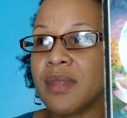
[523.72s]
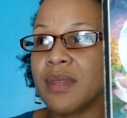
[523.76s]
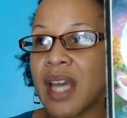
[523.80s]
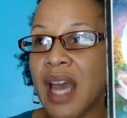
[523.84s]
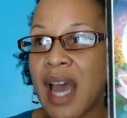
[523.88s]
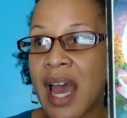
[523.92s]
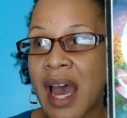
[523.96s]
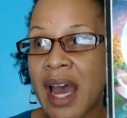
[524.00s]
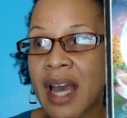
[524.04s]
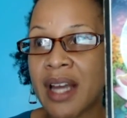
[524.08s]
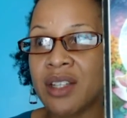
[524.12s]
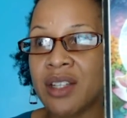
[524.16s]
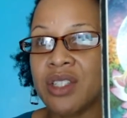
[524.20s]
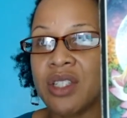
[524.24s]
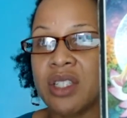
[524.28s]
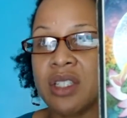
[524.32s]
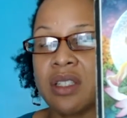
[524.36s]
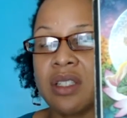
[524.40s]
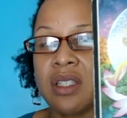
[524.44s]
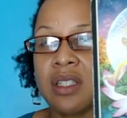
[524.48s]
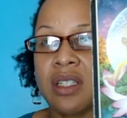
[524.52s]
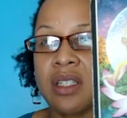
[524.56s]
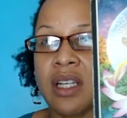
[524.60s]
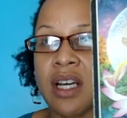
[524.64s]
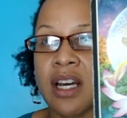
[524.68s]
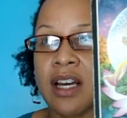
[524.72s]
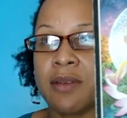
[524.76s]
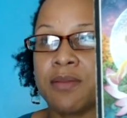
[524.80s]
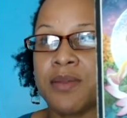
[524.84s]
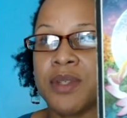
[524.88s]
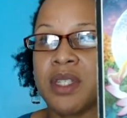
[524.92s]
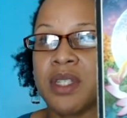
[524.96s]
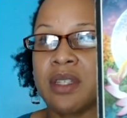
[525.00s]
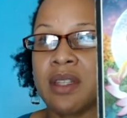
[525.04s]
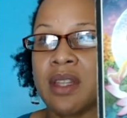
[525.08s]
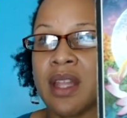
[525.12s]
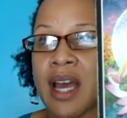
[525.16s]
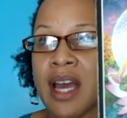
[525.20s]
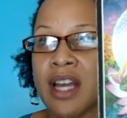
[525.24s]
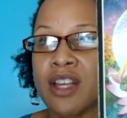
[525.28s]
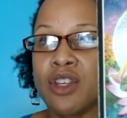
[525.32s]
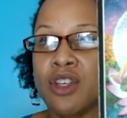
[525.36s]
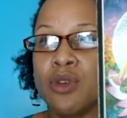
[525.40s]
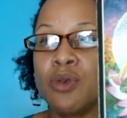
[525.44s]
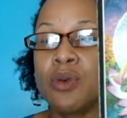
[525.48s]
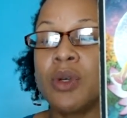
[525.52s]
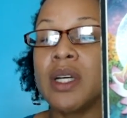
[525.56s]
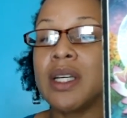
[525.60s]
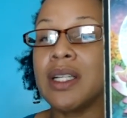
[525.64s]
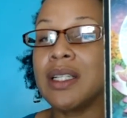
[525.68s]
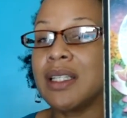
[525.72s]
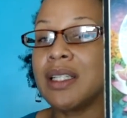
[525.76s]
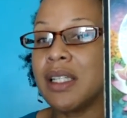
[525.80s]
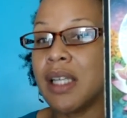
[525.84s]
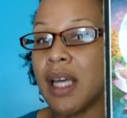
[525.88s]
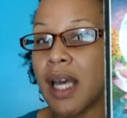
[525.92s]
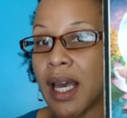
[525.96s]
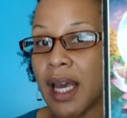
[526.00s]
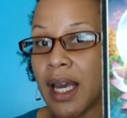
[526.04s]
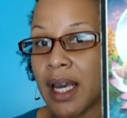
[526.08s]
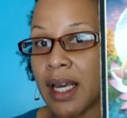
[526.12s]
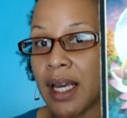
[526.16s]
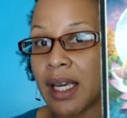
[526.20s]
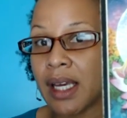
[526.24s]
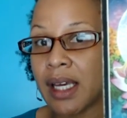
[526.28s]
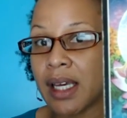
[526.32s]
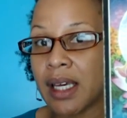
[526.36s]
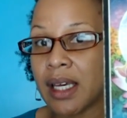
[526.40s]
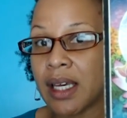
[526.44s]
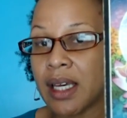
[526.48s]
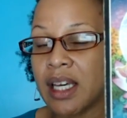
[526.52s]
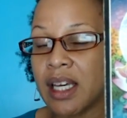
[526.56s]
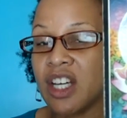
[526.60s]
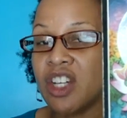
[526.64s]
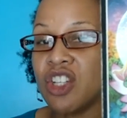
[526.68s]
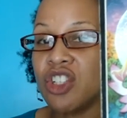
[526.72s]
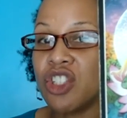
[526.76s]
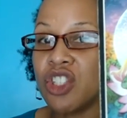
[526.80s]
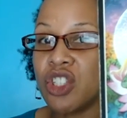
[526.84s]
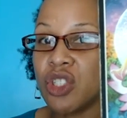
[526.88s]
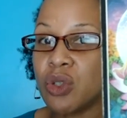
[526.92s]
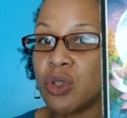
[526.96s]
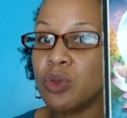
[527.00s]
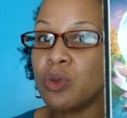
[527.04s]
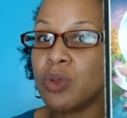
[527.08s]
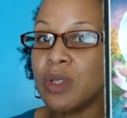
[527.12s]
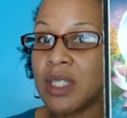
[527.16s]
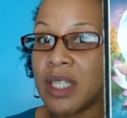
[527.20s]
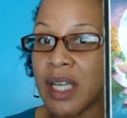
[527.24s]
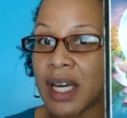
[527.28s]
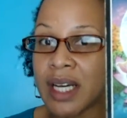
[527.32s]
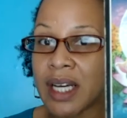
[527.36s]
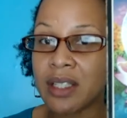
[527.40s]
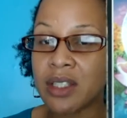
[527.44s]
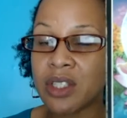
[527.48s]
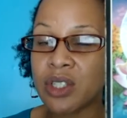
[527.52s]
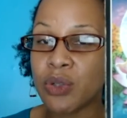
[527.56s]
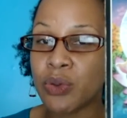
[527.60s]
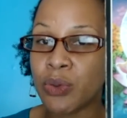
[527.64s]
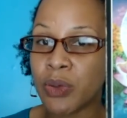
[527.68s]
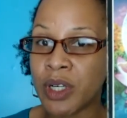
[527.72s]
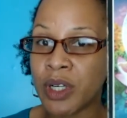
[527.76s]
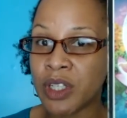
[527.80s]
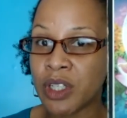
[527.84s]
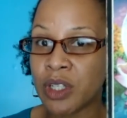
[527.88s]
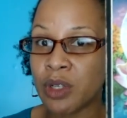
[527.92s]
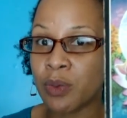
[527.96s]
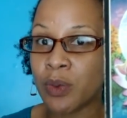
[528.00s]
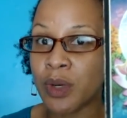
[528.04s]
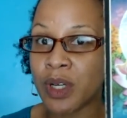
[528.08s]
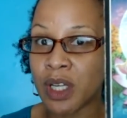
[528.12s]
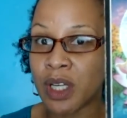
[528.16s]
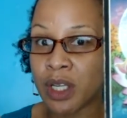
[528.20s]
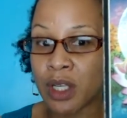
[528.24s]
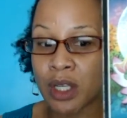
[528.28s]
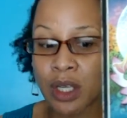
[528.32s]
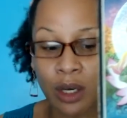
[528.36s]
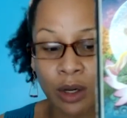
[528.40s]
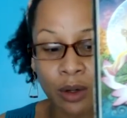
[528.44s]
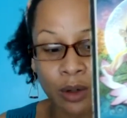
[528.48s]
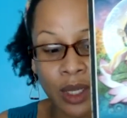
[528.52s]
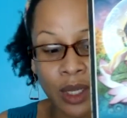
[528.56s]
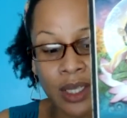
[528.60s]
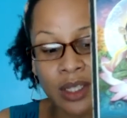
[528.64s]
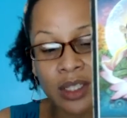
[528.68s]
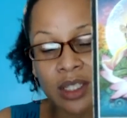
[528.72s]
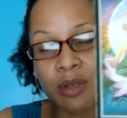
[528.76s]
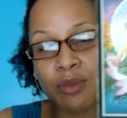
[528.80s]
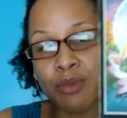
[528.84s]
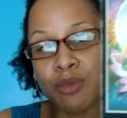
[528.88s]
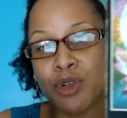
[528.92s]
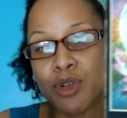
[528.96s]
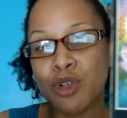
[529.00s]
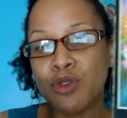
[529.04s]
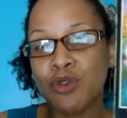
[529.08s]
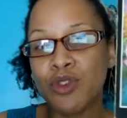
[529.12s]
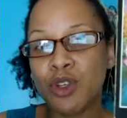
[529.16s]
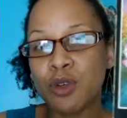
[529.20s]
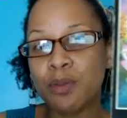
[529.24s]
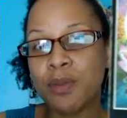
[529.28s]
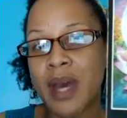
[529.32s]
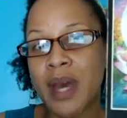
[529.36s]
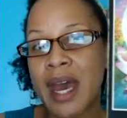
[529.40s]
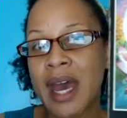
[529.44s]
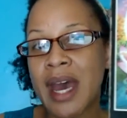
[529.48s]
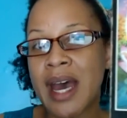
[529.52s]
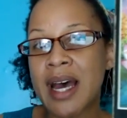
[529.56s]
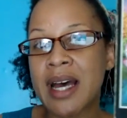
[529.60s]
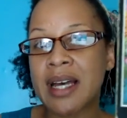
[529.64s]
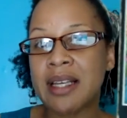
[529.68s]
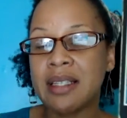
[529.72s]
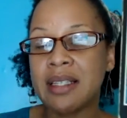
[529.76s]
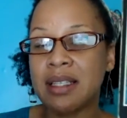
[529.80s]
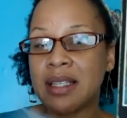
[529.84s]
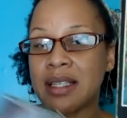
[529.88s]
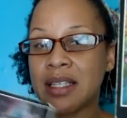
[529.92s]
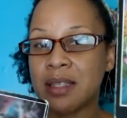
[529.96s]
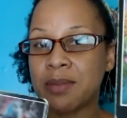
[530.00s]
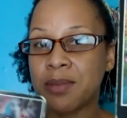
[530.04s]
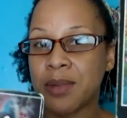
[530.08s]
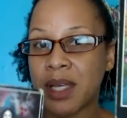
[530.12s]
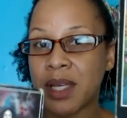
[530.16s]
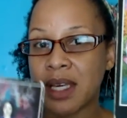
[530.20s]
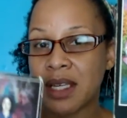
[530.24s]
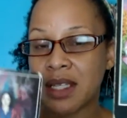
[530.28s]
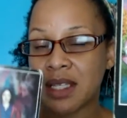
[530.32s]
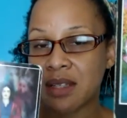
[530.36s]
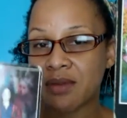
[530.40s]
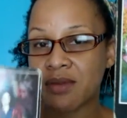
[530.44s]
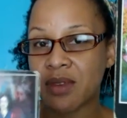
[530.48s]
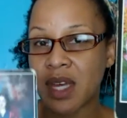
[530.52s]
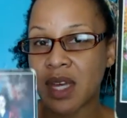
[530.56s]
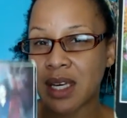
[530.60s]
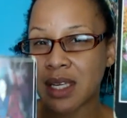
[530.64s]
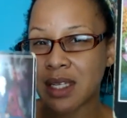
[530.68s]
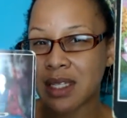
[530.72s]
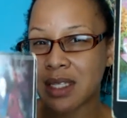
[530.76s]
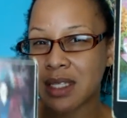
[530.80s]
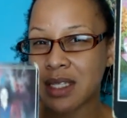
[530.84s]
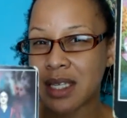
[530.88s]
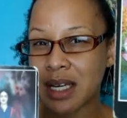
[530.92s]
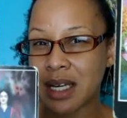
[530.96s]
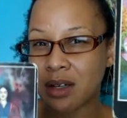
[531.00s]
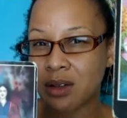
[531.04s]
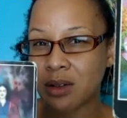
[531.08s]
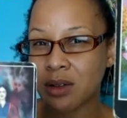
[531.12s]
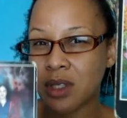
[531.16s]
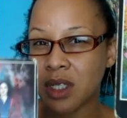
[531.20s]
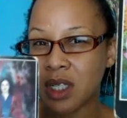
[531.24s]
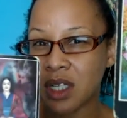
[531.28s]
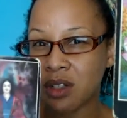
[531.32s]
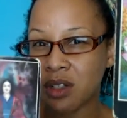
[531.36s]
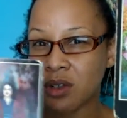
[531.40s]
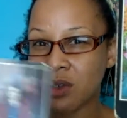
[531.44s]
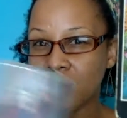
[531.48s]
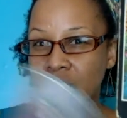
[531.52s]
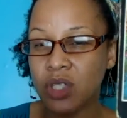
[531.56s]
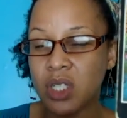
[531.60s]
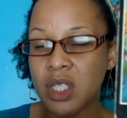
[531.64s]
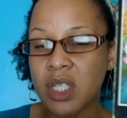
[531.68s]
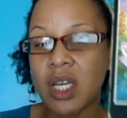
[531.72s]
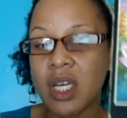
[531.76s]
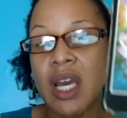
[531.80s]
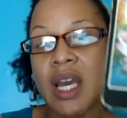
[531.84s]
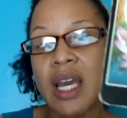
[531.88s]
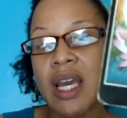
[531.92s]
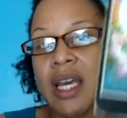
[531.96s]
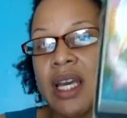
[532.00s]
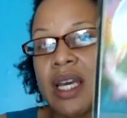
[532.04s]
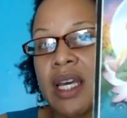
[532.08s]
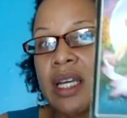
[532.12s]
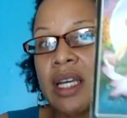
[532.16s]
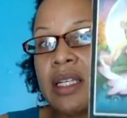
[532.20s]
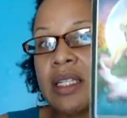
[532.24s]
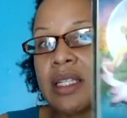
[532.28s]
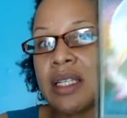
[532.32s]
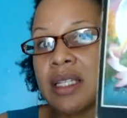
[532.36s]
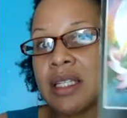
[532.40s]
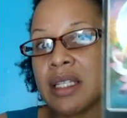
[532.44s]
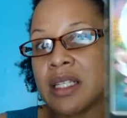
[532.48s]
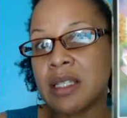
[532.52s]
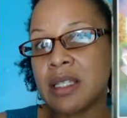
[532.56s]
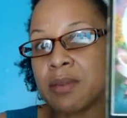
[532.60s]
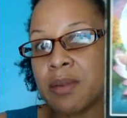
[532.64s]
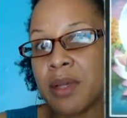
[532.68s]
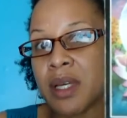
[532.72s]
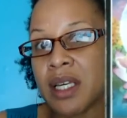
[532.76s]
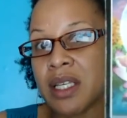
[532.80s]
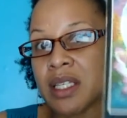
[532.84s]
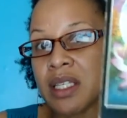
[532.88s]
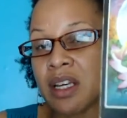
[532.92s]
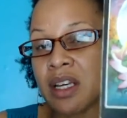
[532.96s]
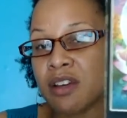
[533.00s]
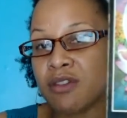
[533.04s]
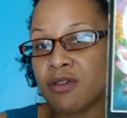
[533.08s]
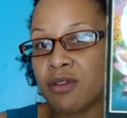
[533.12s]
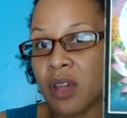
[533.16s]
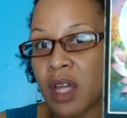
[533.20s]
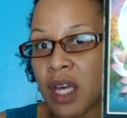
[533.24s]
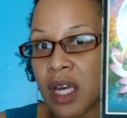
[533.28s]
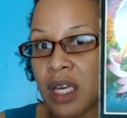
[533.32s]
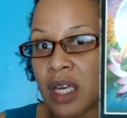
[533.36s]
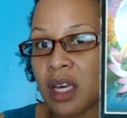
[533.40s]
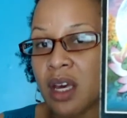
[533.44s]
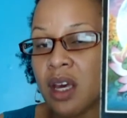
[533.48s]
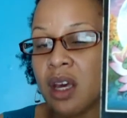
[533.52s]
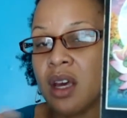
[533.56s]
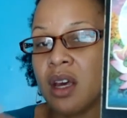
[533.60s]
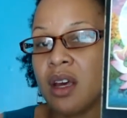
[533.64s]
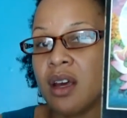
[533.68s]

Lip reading: action steps that you could take to get to where you want to go, like to move you past this place of like settled energy into this place of like